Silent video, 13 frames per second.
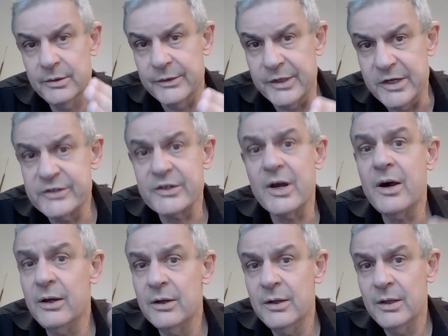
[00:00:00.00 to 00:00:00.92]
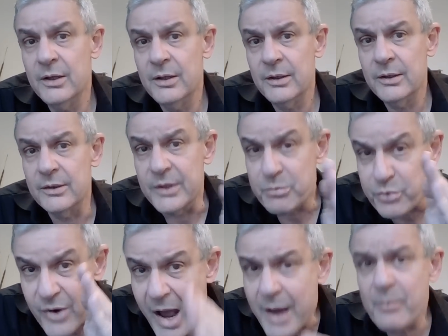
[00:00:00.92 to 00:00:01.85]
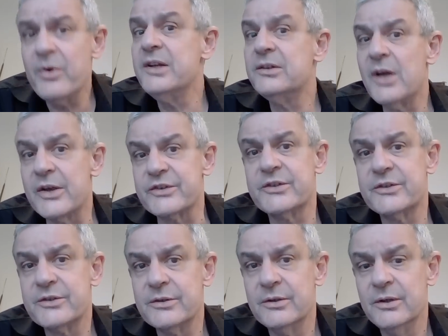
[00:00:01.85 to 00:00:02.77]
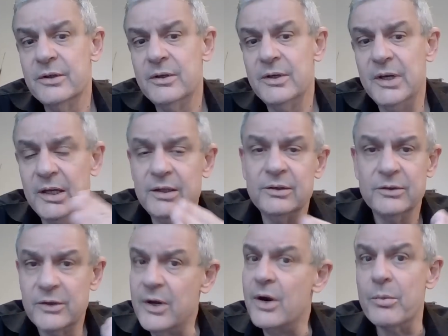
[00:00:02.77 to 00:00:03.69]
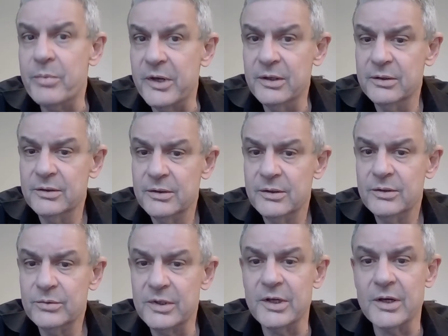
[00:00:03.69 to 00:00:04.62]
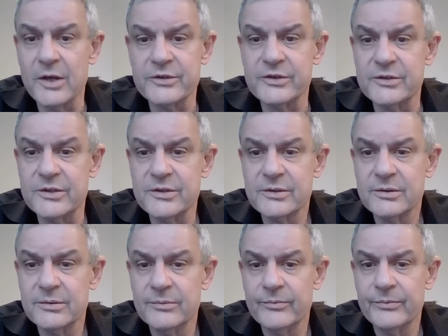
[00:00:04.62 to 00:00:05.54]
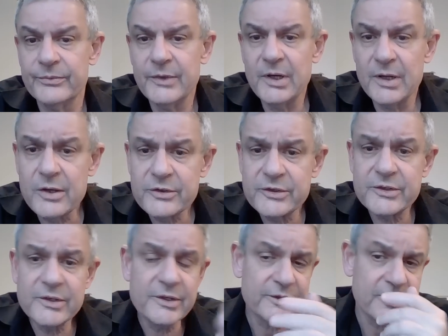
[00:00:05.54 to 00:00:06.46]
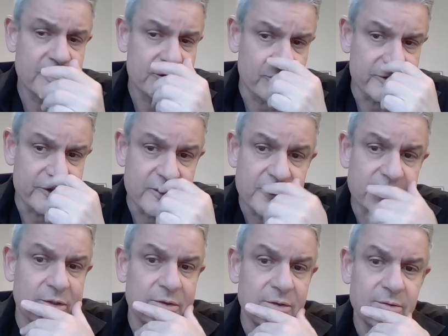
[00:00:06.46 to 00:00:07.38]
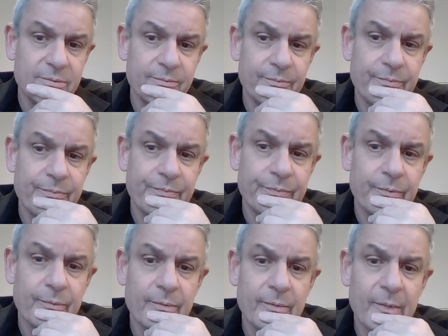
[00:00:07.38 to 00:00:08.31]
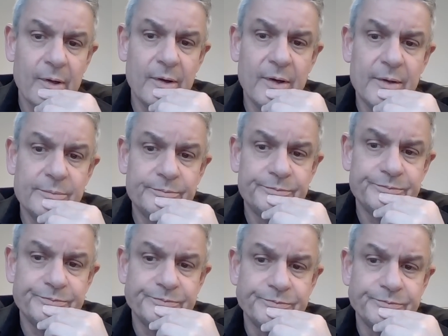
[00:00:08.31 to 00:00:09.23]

These are the primary tasks in therapy with a narcissist. A narcissist has consistent, um,